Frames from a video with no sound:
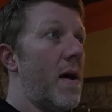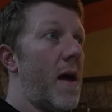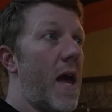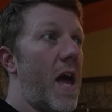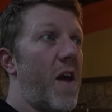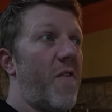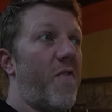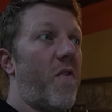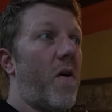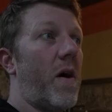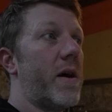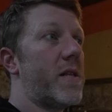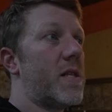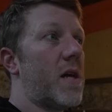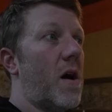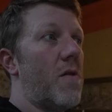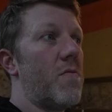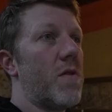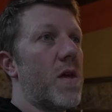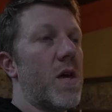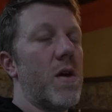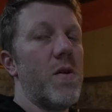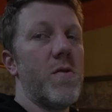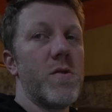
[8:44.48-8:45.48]
If I
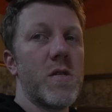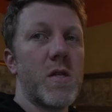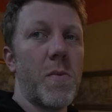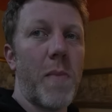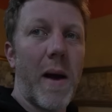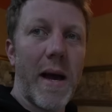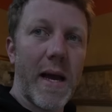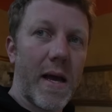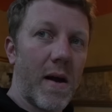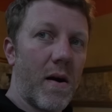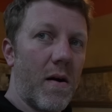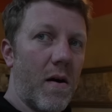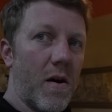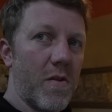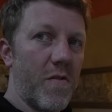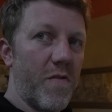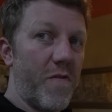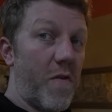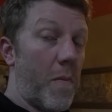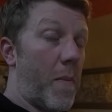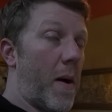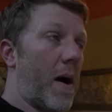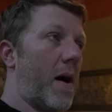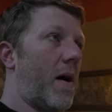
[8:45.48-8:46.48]
don't use the back garden
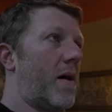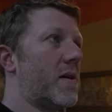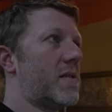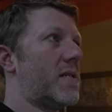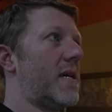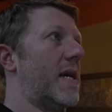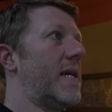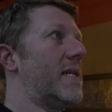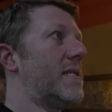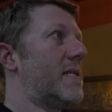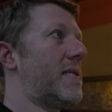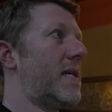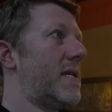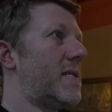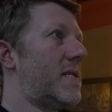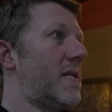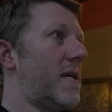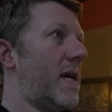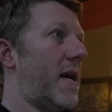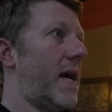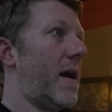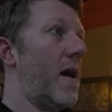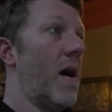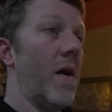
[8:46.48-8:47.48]
for parties this
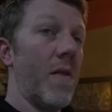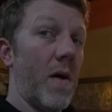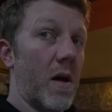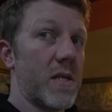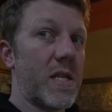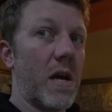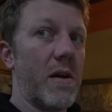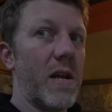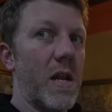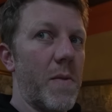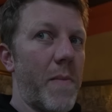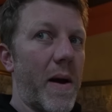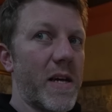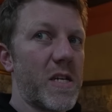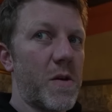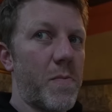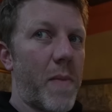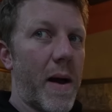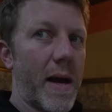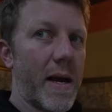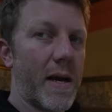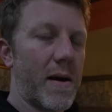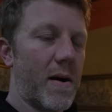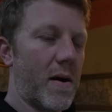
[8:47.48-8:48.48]
year, I don't need a massive
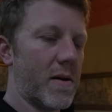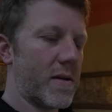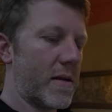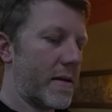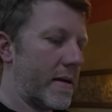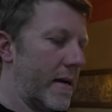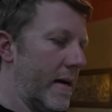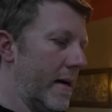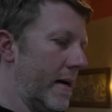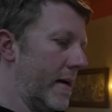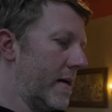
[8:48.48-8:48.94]
back garden.